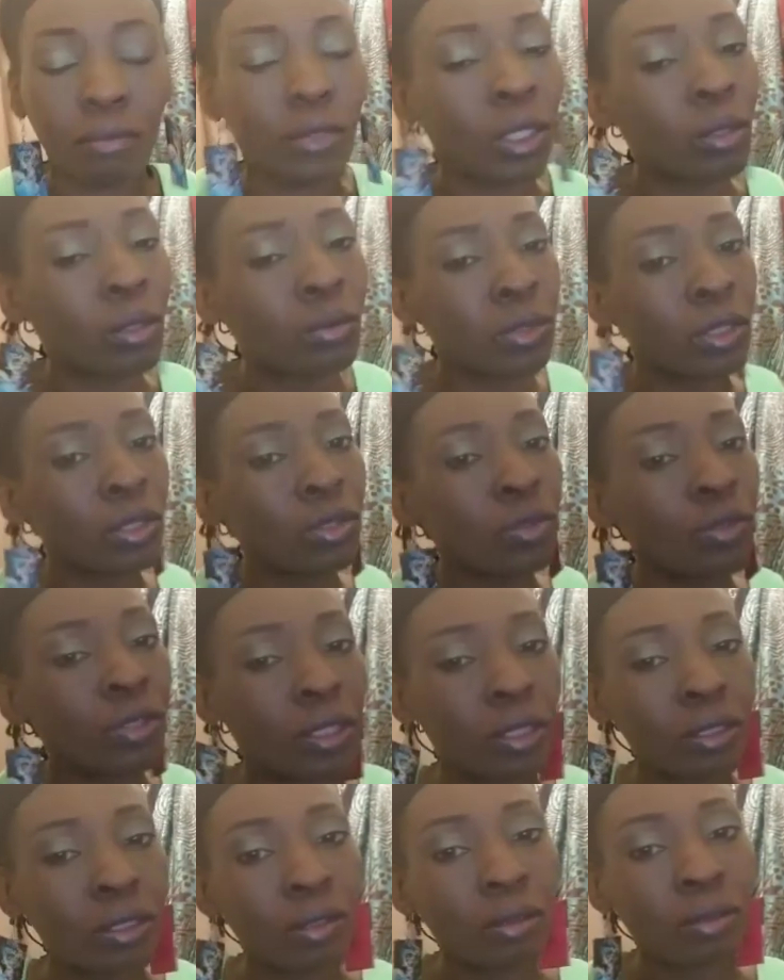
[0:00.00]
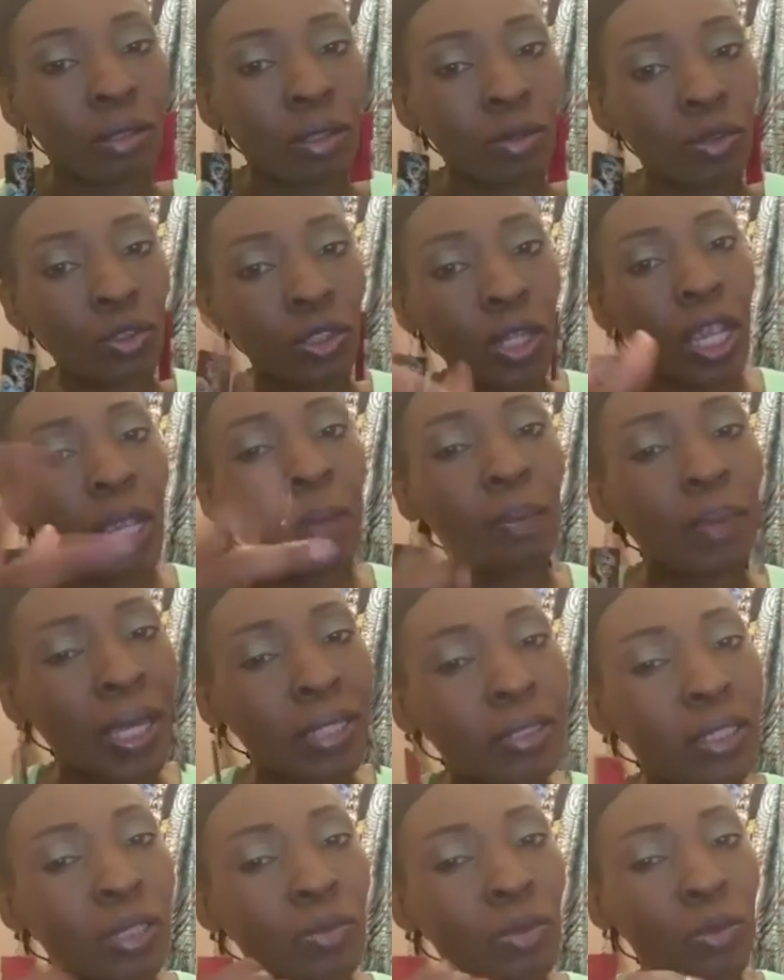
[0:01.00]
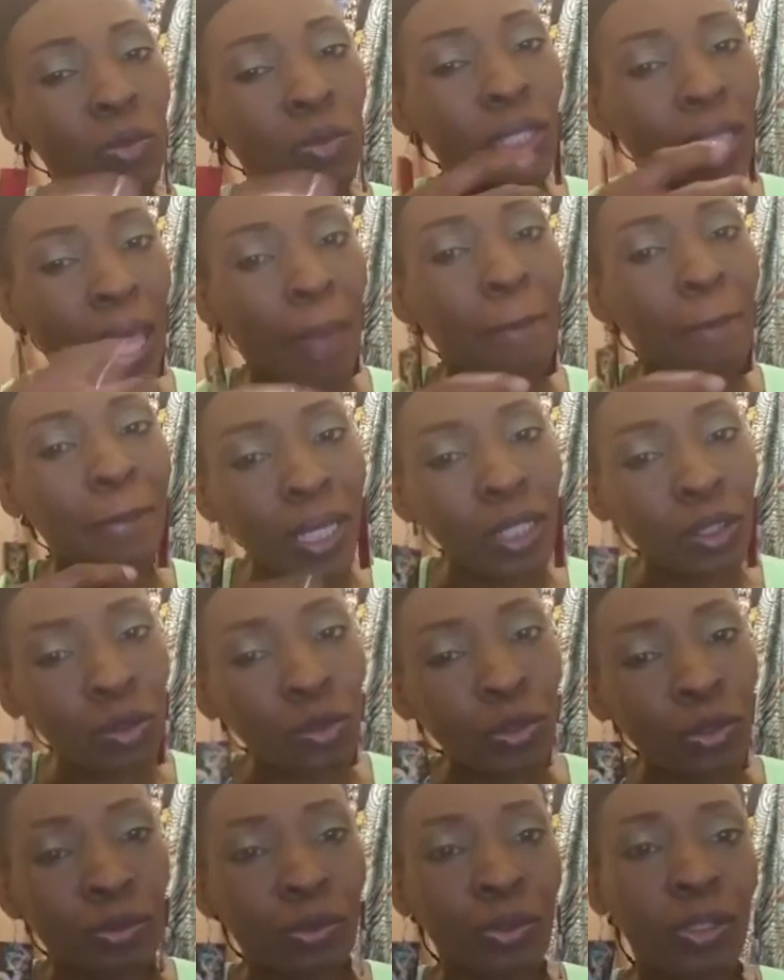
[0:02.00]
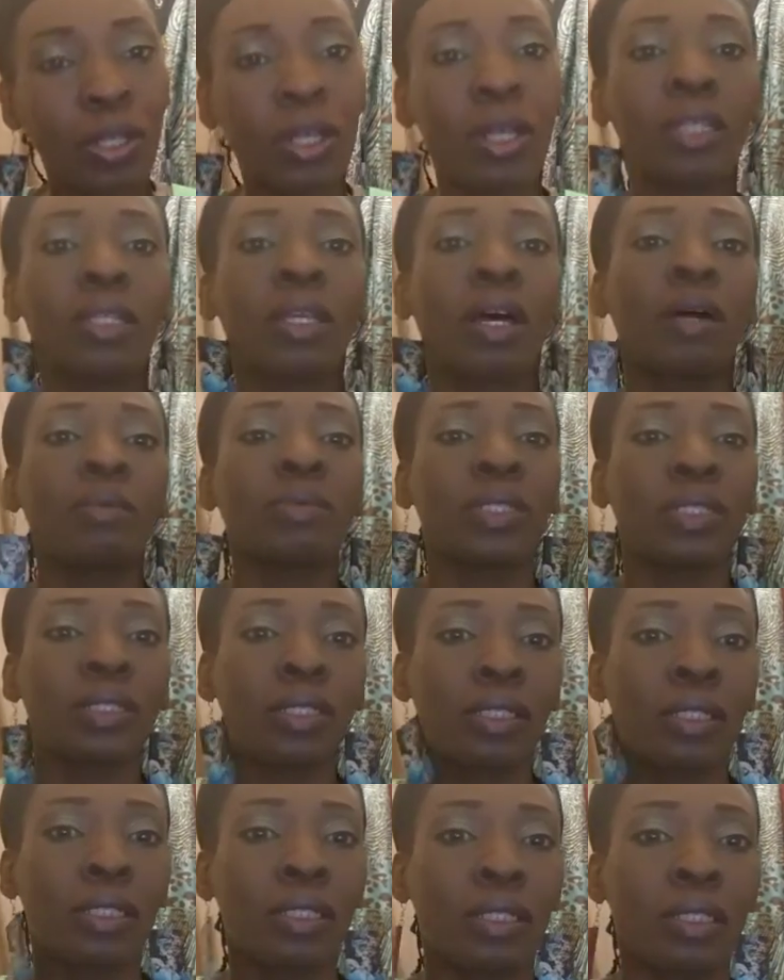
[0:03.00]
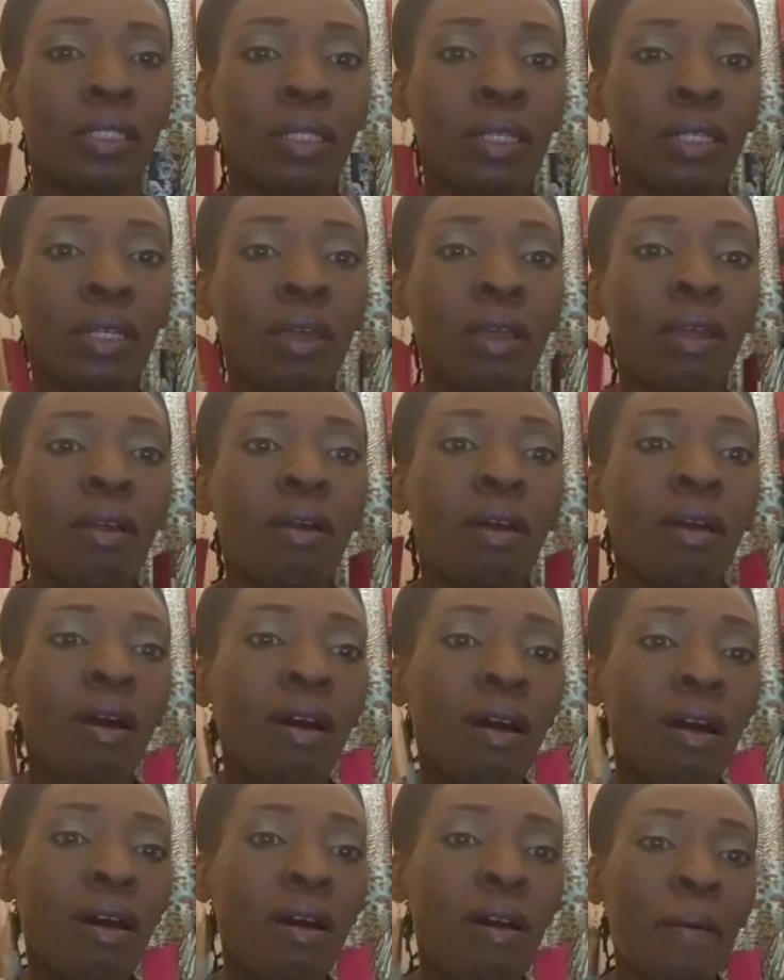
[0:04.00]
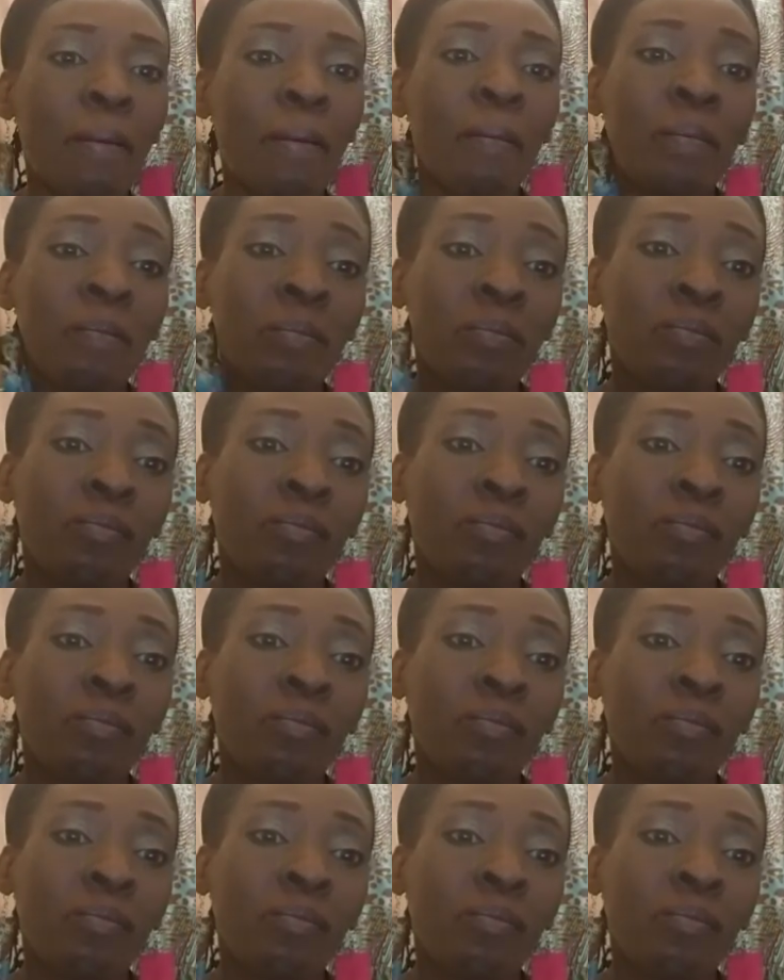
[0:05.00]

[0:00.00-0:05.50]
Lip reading: Don't do it. Don't trade places with what I've been through. No, I'm just kidding. Keisha?